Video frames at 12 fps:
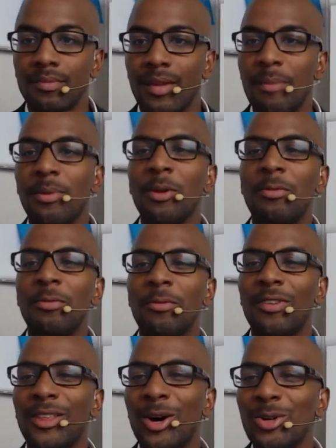Beautiful
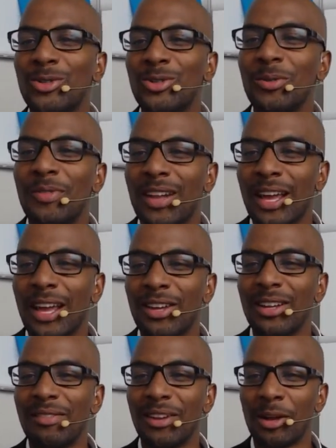for those who feel like you're
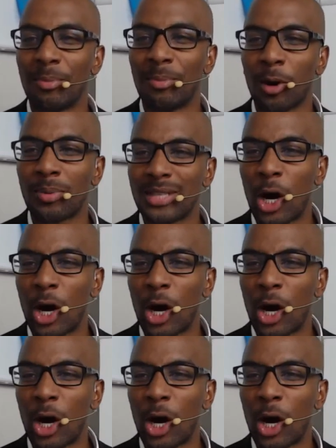living in your purpose.